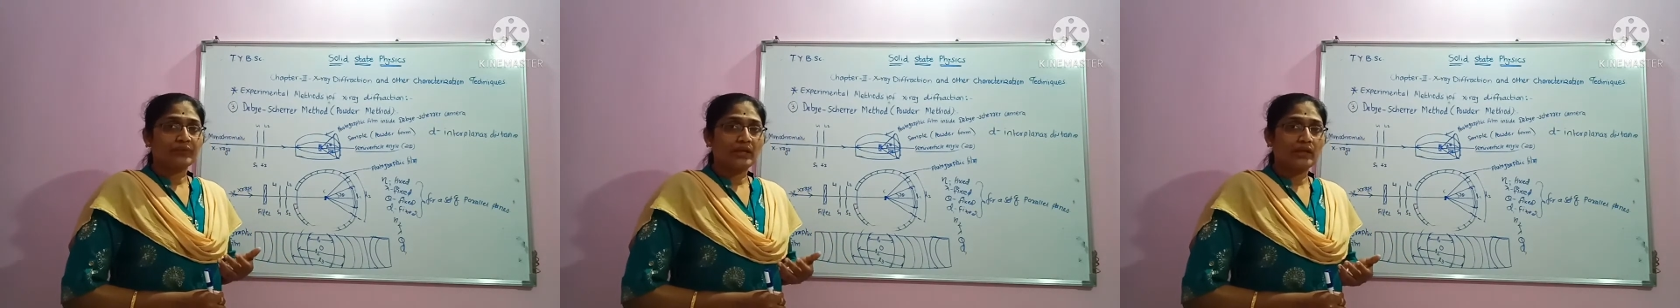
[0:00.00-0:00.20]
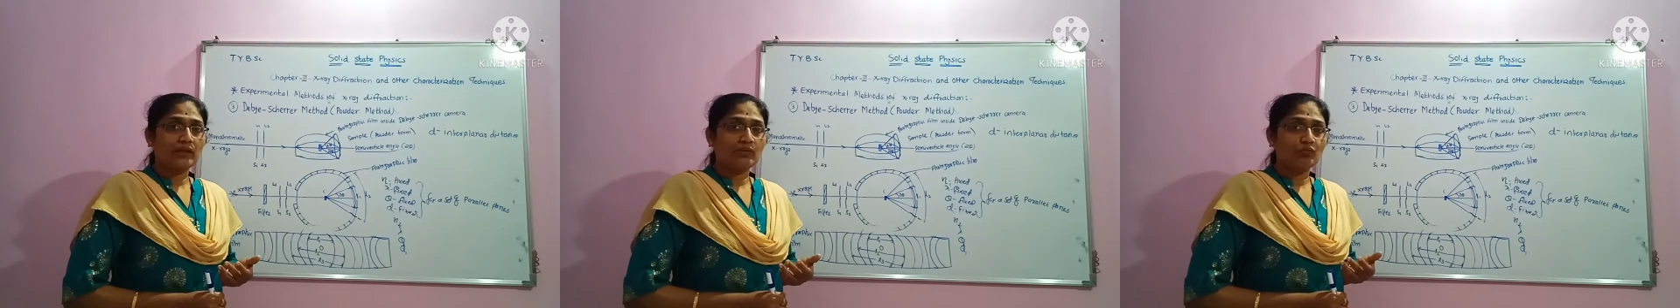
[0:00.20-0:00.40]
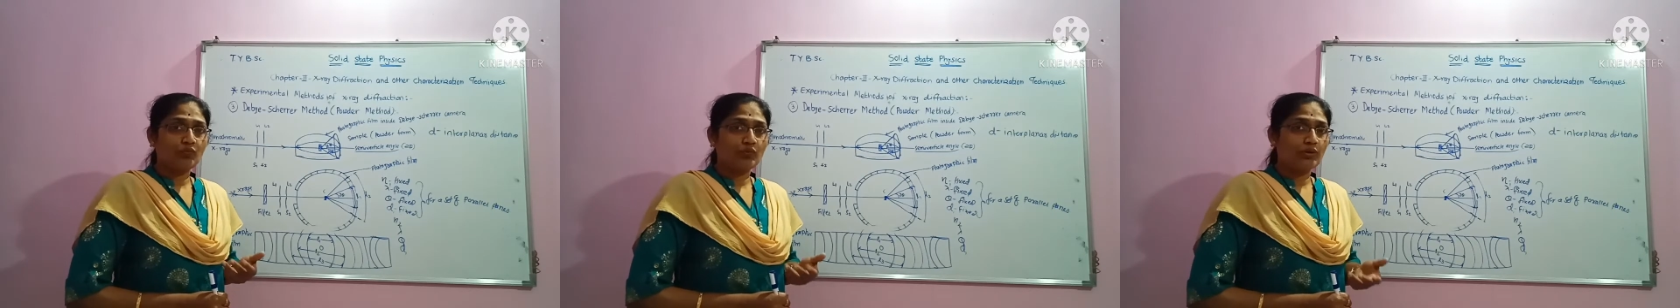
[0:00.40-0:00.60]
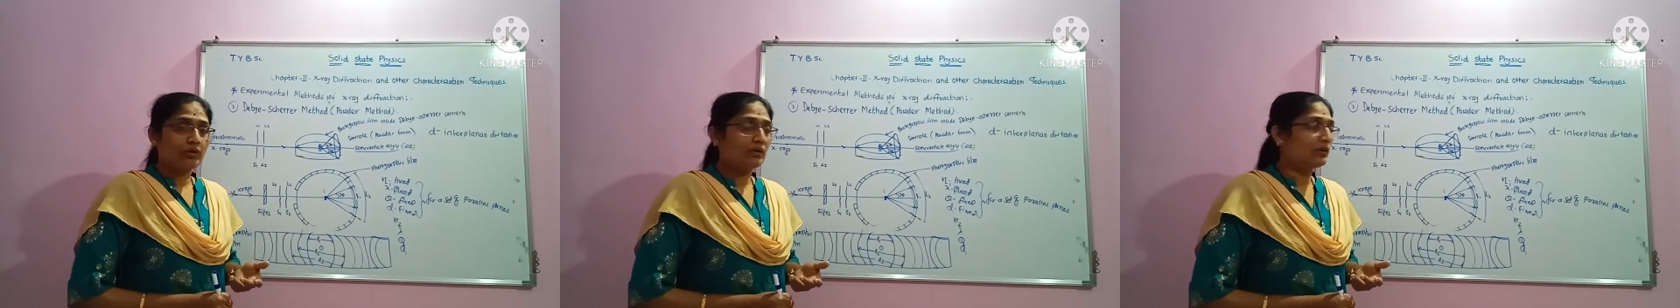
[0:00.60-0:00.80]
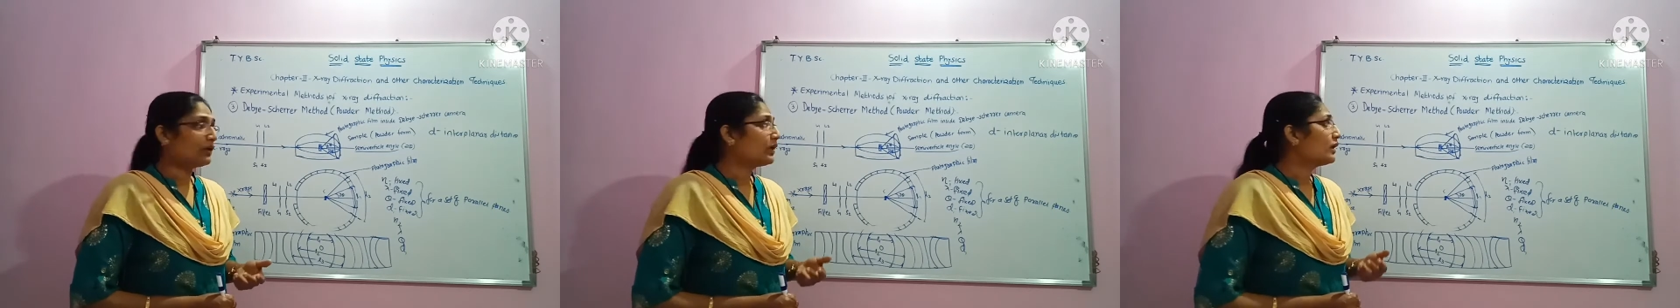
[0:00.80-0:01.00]
in
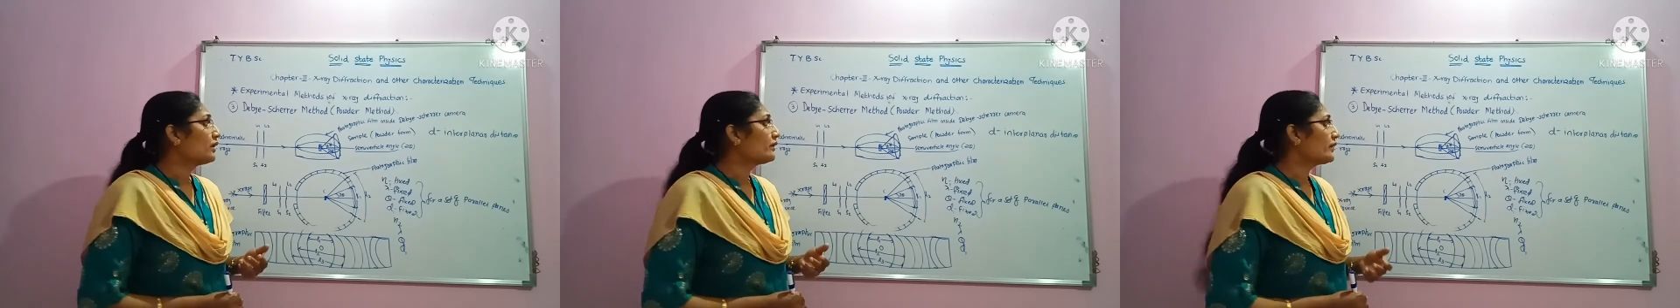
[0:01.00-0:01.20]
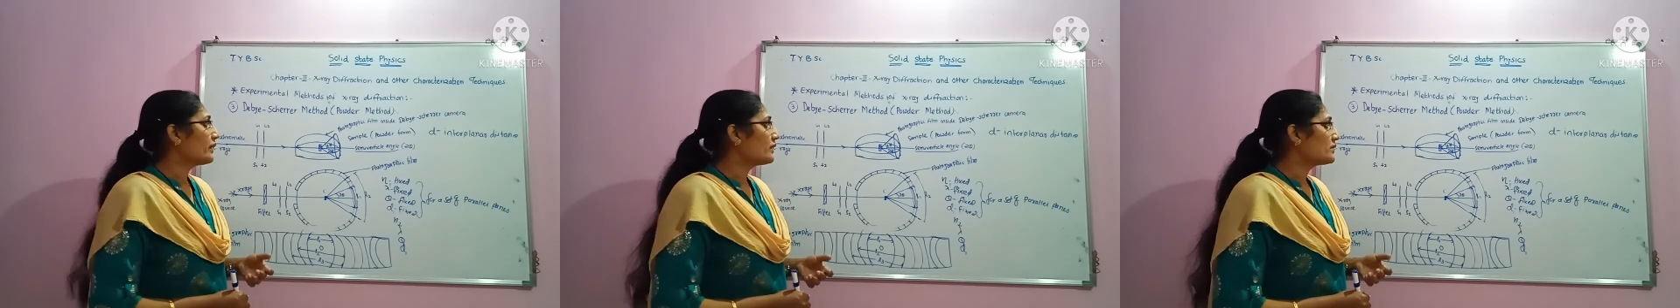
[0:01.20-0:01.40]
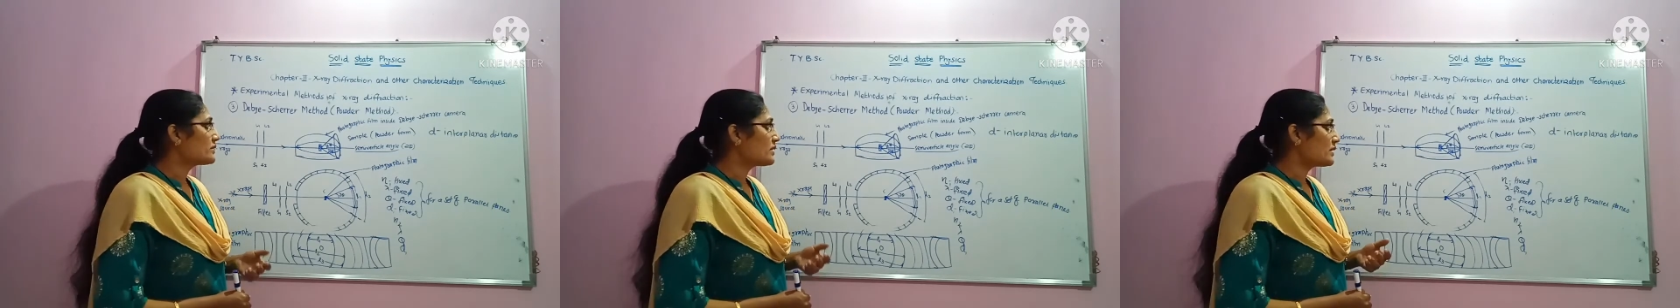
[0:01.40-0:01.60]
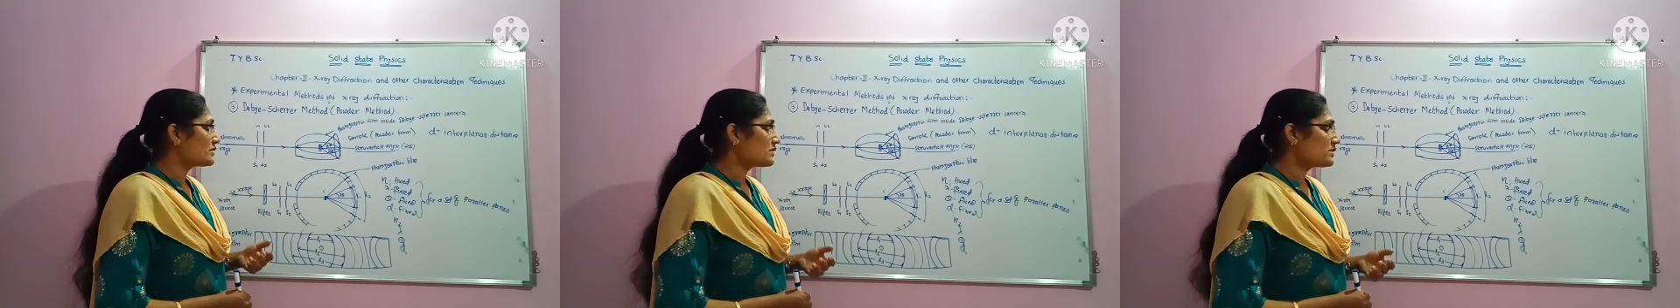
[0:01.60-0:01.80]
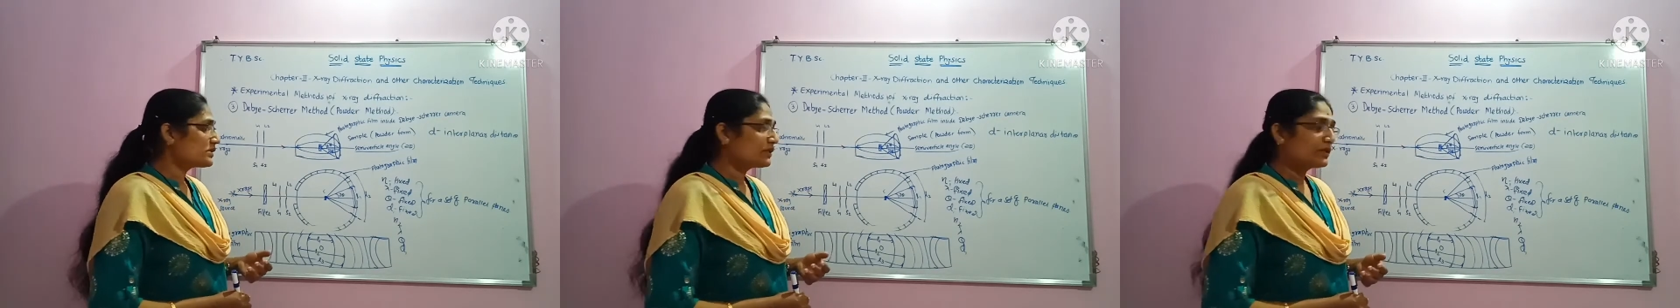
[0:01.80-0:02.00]
world, there is
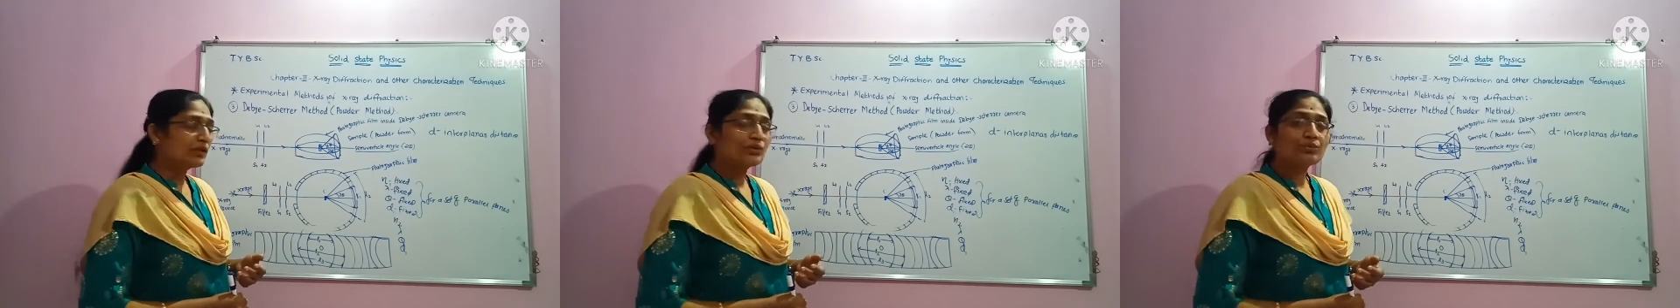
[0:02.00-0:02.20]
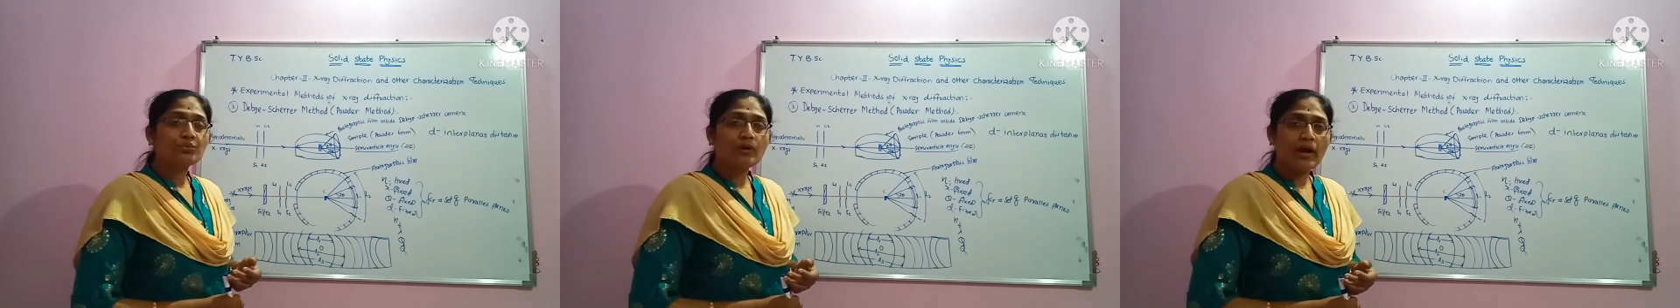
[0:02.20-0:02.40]
necessity to